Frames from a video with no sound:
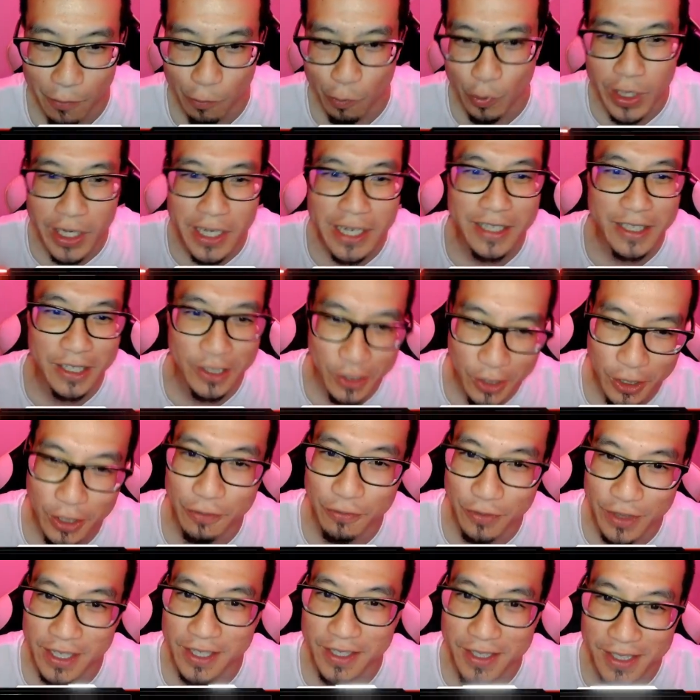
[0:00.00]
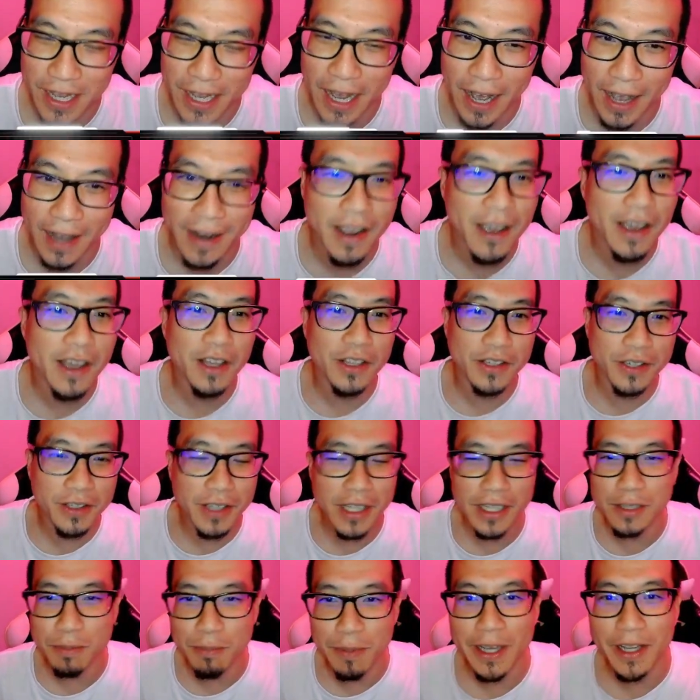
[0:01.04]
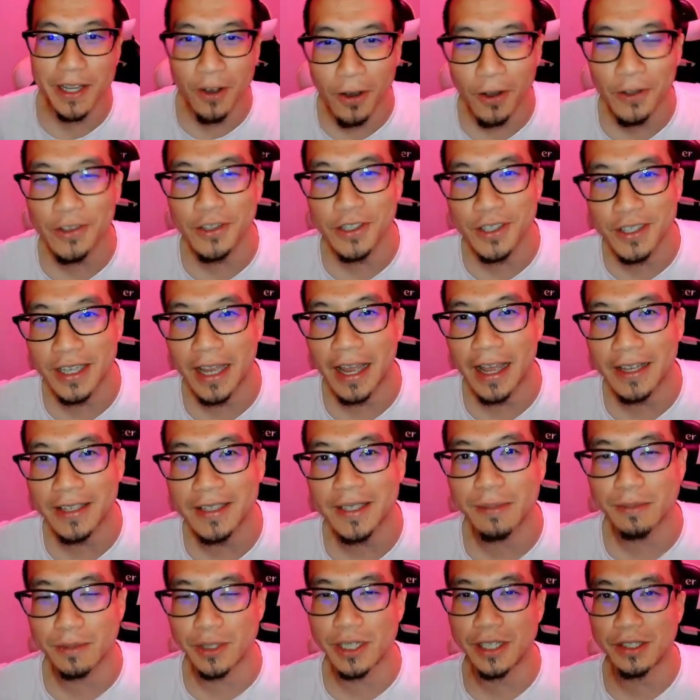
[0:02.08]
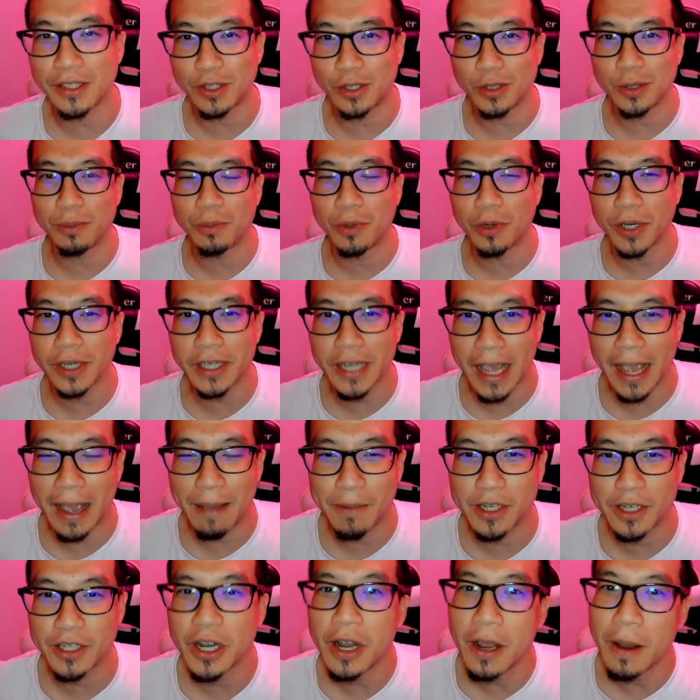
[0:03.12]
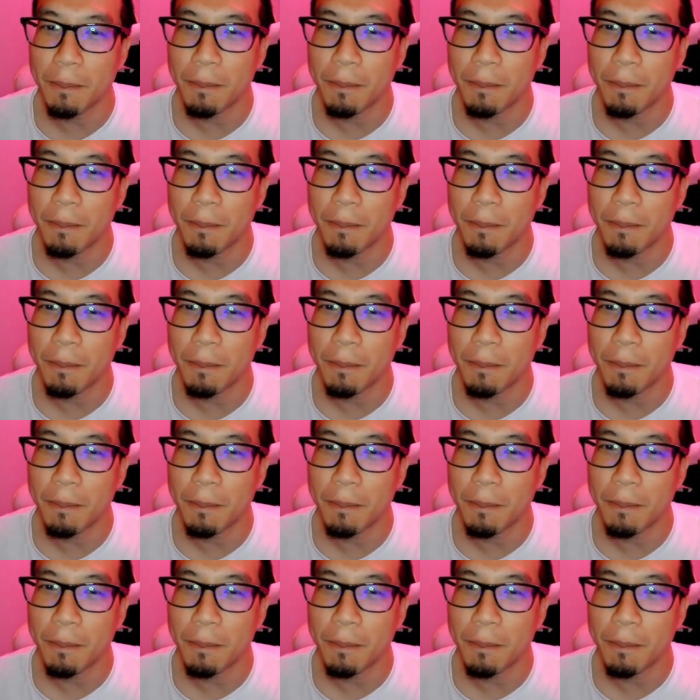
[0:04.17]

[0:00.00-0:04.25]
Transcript: We need to nerf this guy. So let's make all the SMGs do more damage,